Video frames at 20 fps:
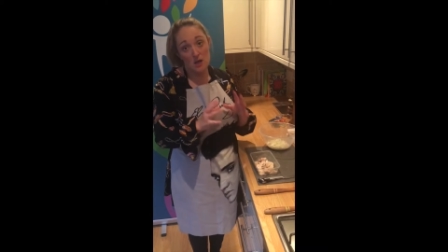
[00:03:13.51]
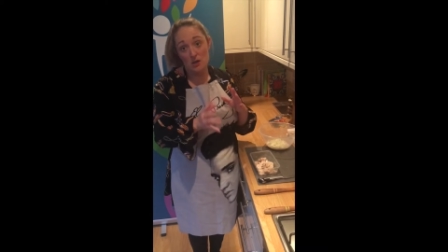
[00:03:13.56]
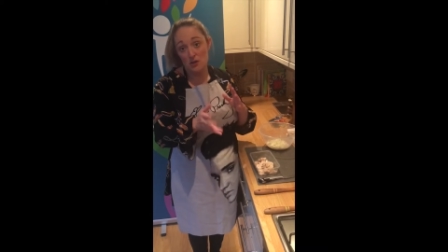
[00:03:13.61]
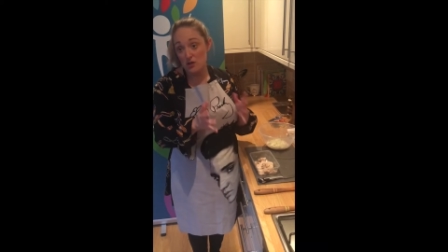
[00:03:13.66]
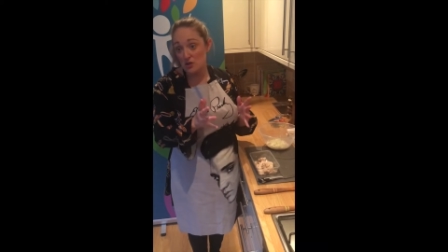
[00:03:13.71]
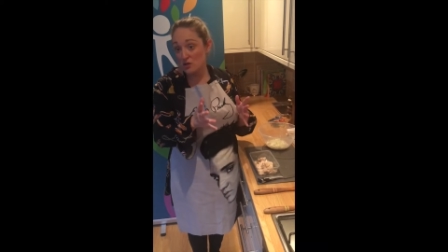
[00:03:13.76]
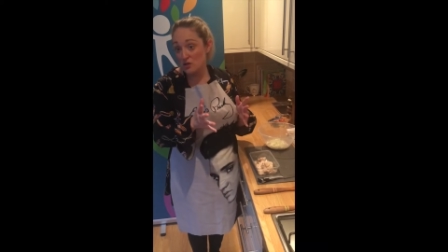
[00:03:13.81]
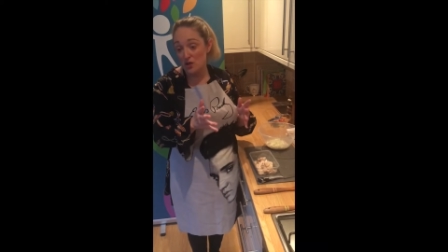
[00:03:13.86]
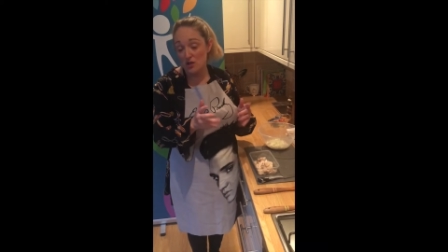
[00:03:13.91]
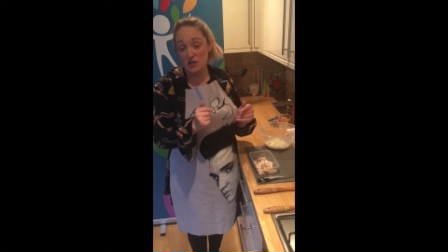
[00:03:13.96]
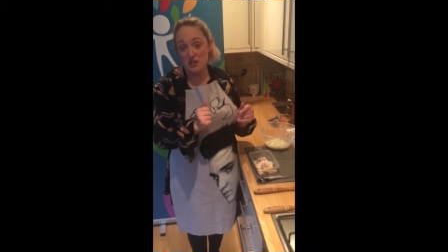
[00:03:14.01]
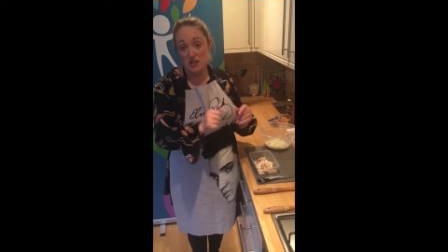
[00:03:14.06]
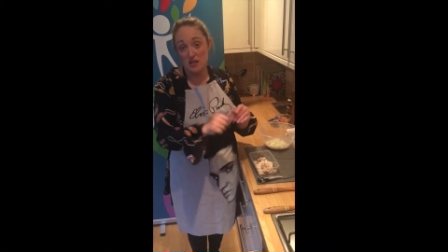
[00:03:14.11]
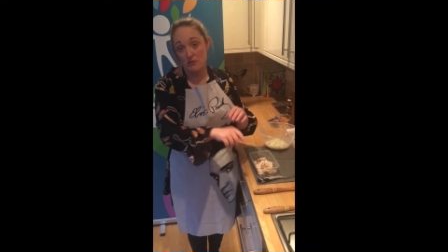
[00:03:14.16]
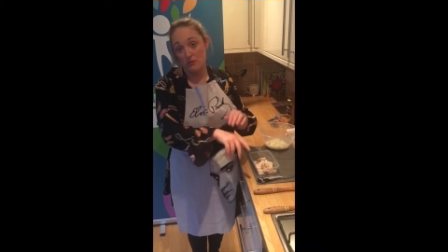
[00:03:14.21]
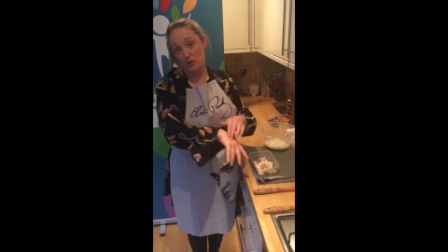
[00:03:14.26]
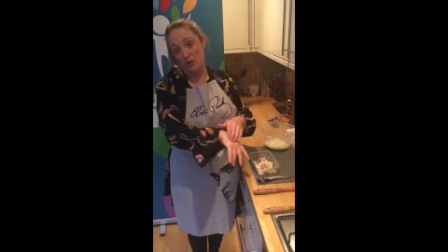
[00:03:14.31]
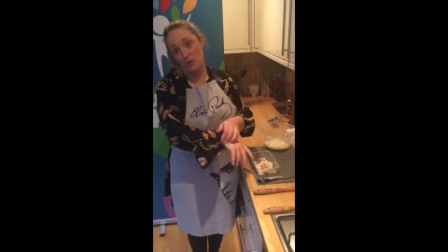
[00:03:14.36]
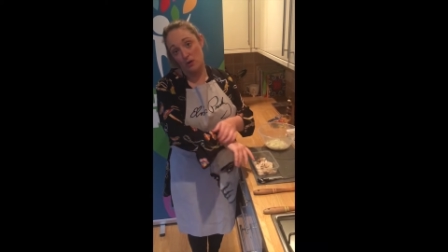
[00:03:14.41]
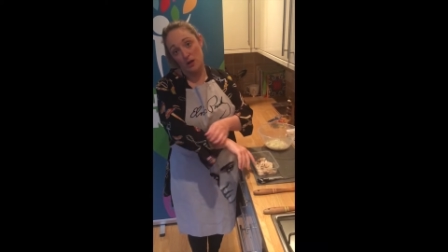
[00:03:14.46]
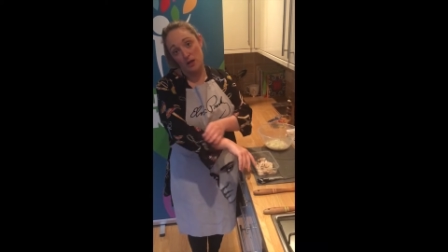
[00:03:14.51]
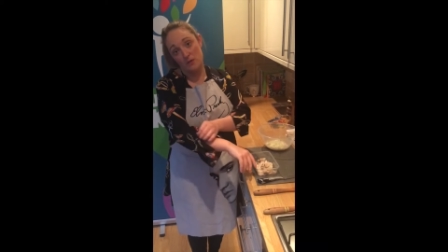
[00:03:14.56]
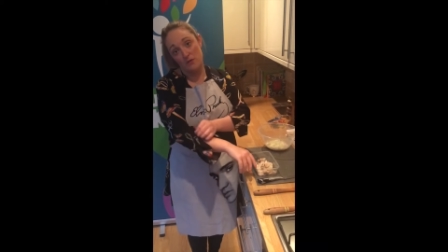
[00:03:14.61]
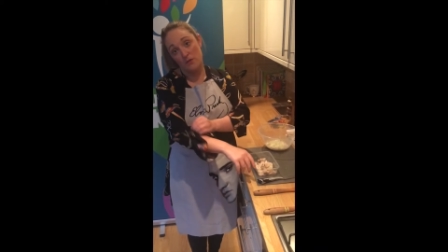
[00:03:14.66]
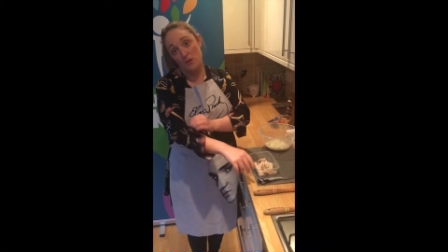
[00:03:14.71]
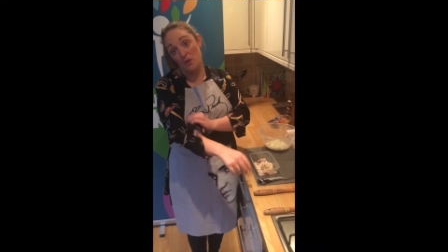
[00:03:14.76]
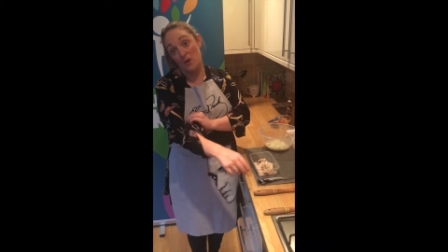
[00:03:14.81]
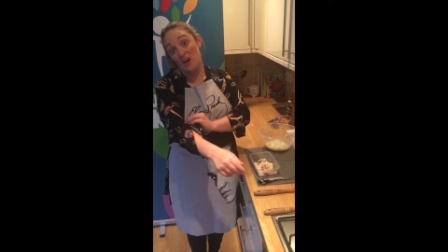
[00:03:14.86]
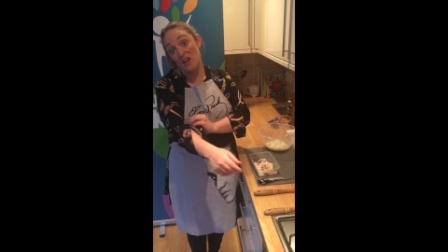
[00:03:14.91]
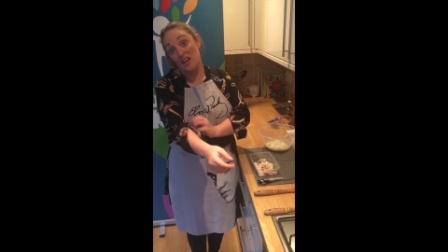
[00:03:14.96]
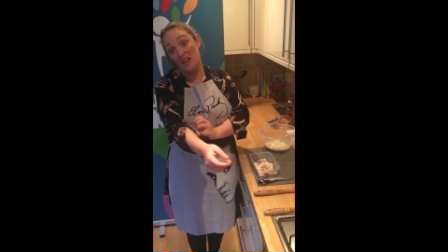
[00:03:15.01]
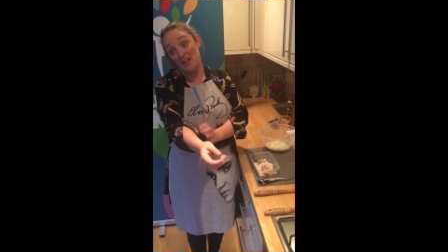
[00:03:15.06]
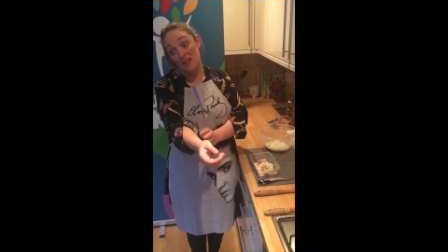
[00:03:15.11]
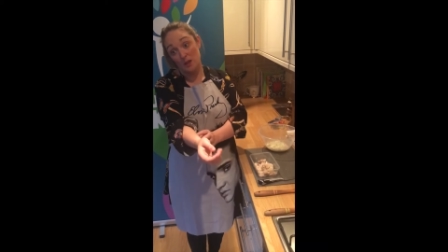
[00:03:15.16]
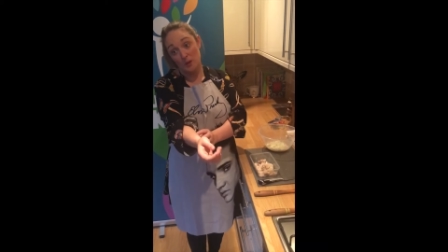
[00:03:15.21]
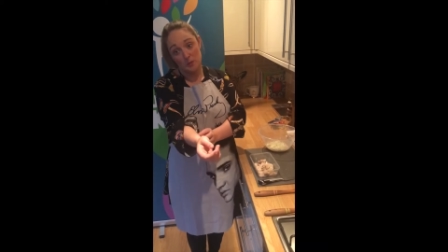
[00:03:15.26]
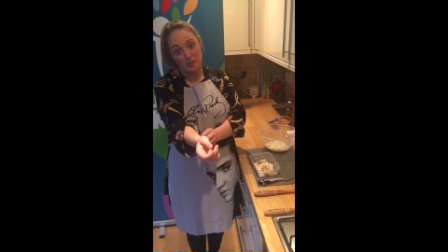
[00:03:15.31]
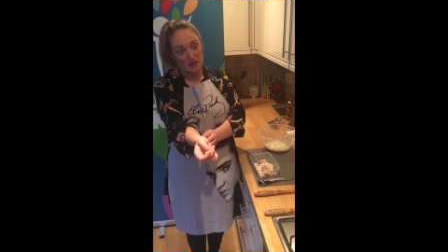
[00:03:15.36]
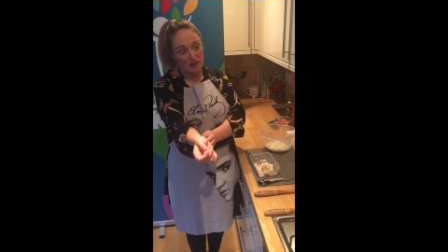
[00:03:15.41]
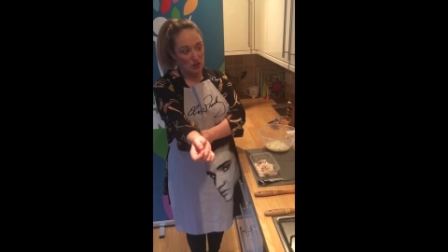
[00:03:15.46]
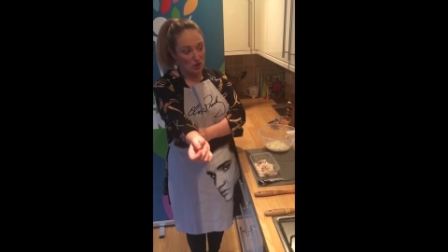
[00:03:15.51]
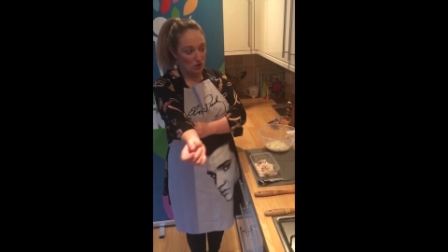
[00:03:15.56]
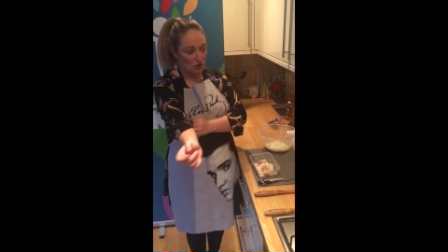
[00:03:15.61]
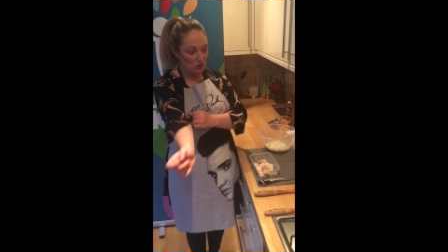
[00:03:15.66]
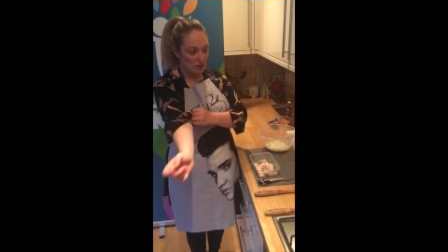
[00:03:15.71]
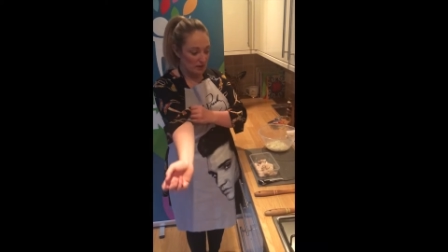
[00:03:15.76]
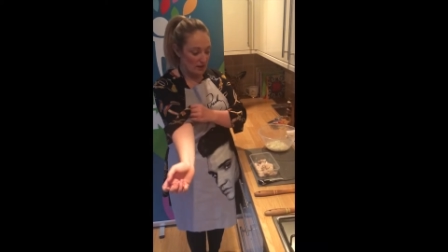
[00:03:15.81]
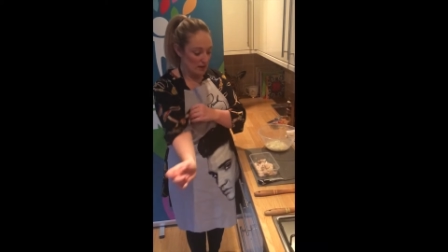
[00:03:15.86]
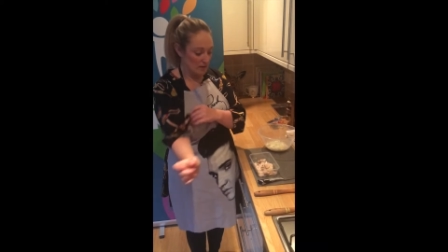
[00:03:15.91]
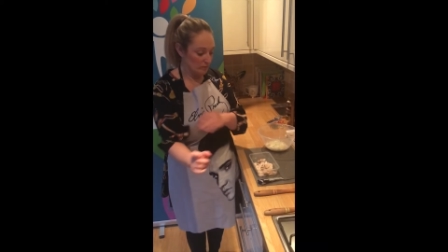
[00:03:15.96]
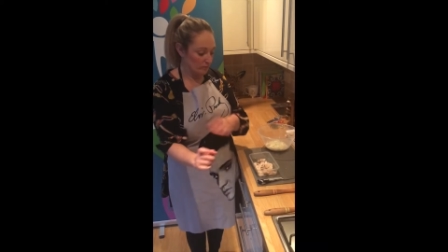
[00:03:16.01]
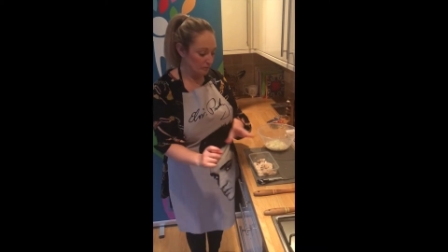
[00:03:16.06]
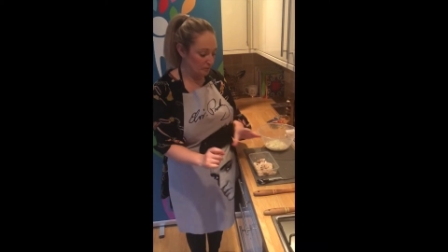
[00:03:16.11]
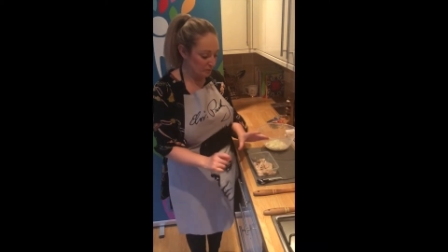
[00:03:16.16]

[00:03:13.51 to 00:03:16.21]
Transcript: just continue to cook it for a little bit longer.